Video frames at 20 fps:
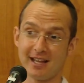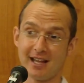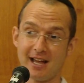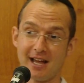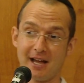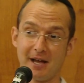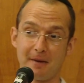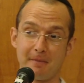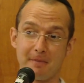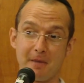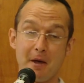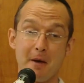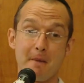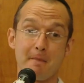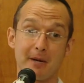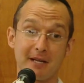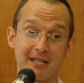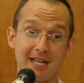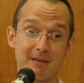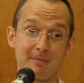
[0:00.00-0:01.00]
But
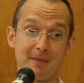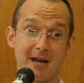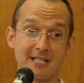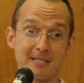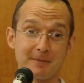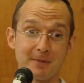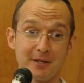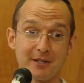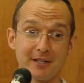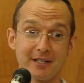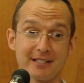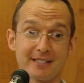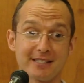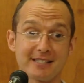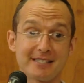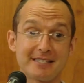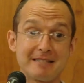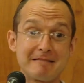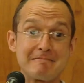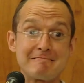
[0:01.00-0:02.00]
again, in my
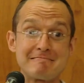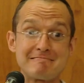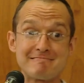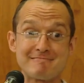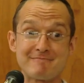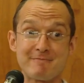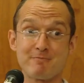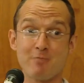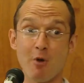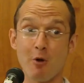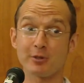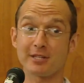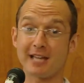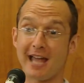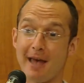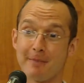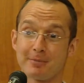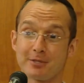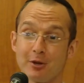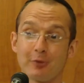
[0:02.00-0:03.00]
experience, most
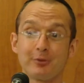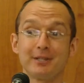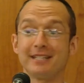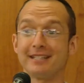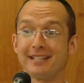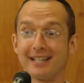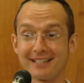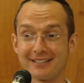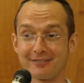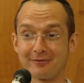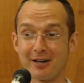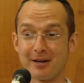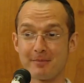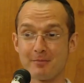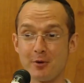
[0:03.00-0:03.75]
apps don't need that, right?